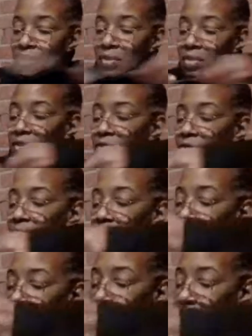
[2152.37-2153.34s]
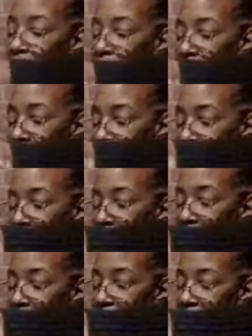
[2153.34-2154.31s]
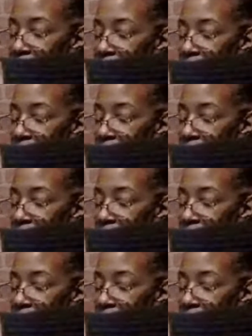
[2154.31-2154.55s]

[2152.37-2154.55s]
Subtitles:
to record his music.